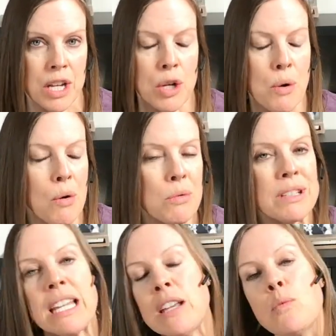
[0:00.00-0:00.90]
you know
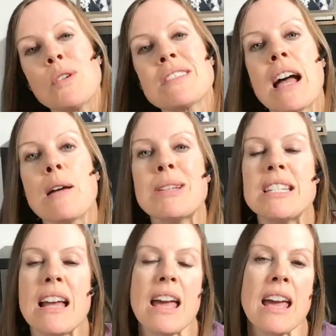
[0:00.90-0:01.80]
only eat one time a
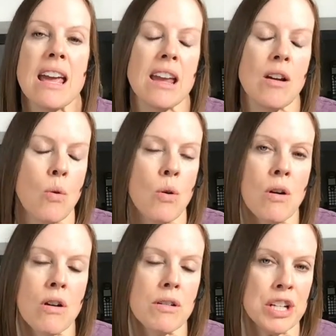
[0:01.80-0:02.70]
day
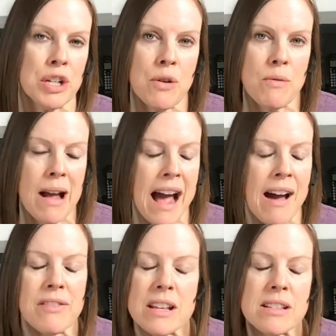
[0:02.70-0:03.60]
or you know
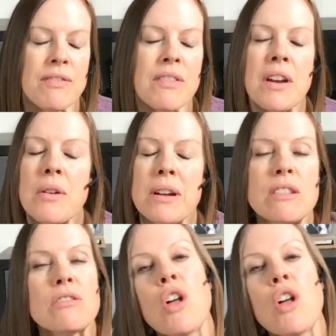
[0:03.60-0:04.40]
have these very